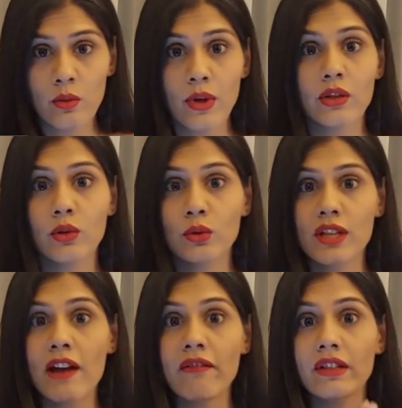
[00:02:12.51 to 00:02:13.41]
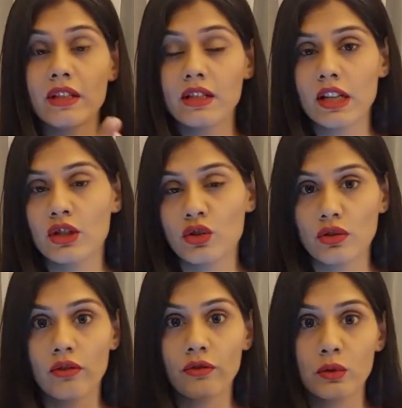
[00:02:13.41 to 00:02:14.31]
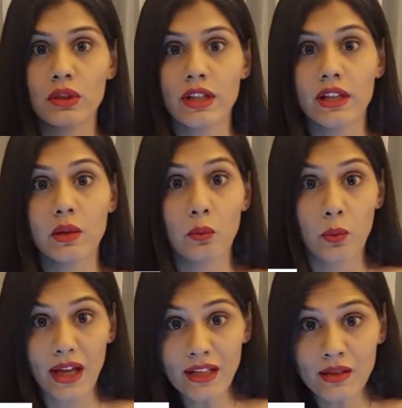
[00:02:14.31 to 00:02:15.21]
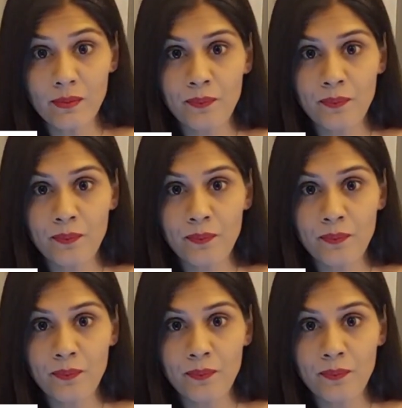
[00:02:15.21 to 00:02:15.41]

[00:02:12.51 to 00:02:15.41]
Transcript: when you don't have any intention of losing any weight.